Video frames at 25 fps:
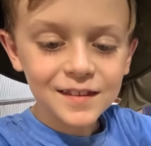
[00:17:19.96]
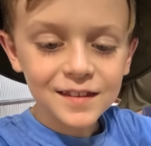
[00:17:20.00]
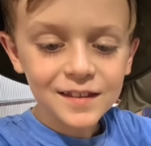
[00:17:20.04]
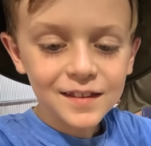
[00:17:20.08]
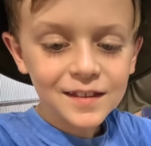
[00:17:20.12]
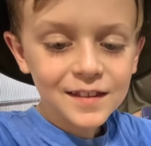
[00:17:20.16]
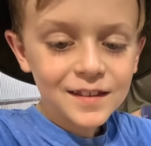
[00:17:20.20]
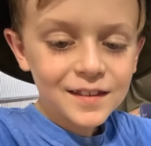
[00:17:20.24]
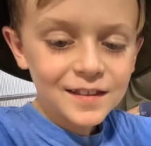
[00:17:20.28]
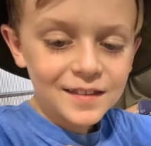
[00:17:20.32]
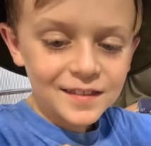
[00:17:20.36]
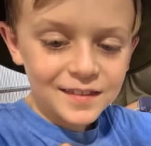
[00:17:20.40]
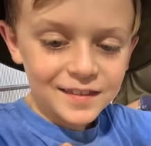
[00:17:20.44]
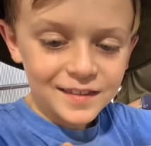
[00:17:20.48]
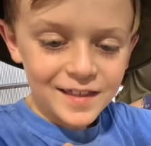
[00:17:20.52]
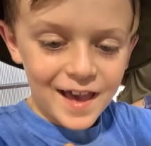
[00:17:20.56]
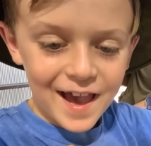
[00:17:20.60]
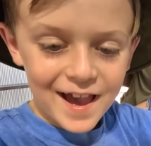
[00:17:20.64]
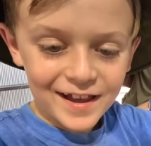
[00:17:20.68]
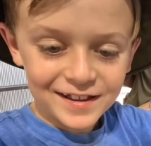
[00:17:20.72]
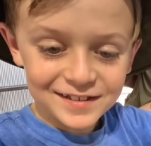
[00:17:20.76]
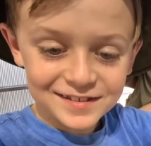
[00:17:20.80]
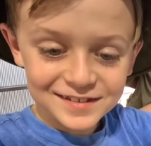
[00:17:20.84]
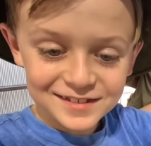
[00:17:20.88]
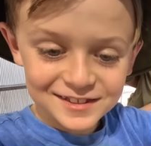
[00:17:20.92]
That's
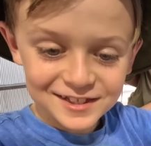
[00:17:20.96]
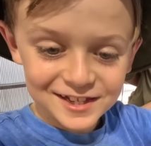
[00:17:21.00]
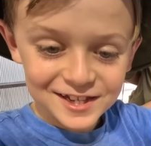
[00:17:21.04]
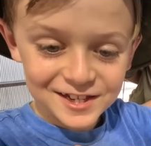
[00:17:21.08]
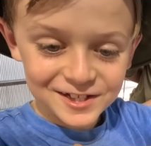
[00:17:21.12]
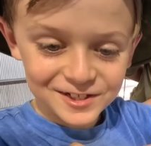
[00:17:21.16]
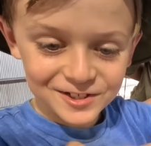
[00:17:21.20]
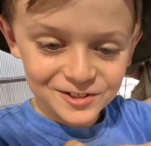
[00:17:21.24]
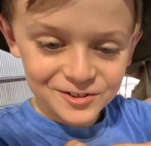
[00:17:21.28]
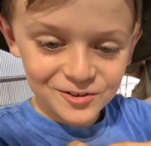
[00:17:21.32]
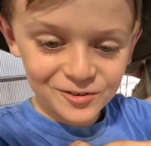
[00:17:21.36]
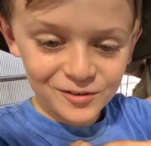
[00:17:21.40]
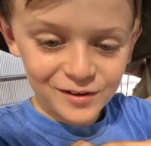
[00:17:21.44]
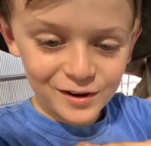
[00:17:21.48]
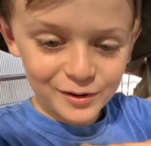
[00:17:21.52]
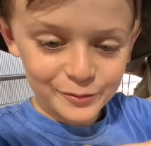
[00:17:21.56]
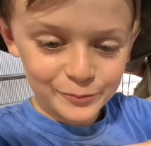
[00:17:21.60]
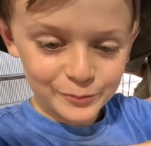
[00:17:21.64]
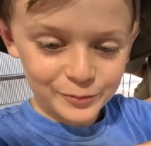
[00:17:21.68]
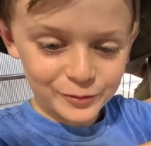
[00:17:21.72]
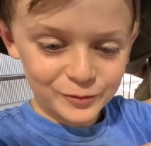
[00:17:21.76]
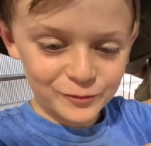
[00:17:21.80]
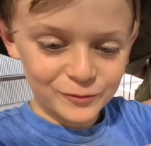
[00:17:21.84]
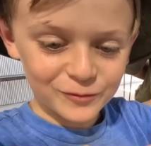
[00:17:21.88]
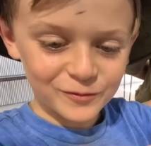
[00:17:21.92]
amazing. That's
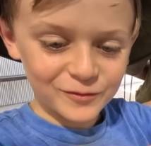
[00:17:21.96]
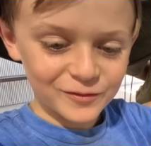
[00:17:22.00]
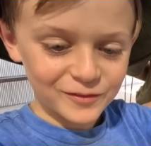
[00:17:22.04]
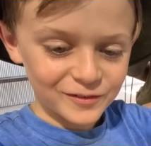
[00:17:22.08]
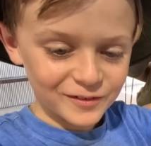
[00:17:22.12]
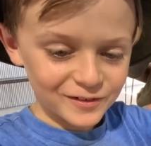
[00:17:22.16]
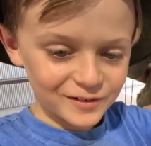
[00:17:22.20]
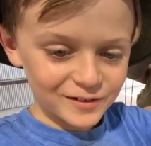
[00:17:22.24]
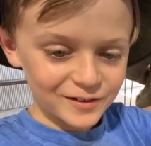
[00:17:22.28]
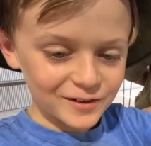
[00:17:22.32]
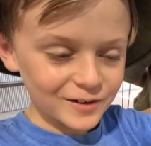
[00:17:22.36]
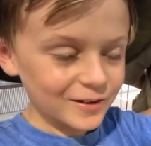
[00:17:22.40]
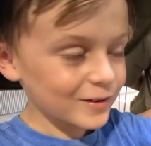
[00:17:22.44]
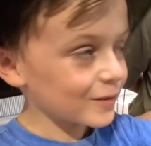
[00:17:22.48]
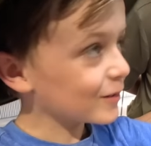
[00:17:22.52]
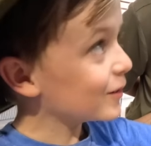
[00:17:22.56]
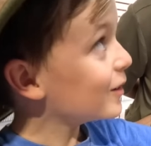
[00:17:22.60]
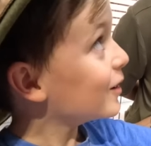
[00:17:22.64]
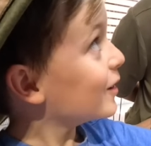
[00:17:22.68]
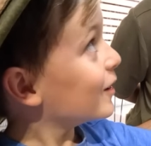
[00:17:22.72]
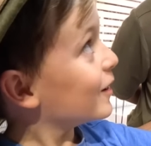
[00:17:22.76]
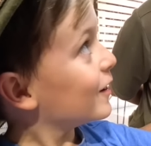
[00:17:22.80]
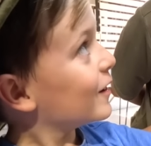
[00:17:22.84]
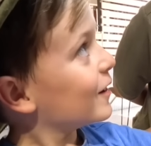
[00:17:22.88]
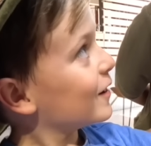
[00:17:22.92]
incredible.
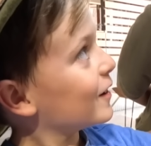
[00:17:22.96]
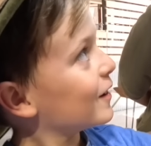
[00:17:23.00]
The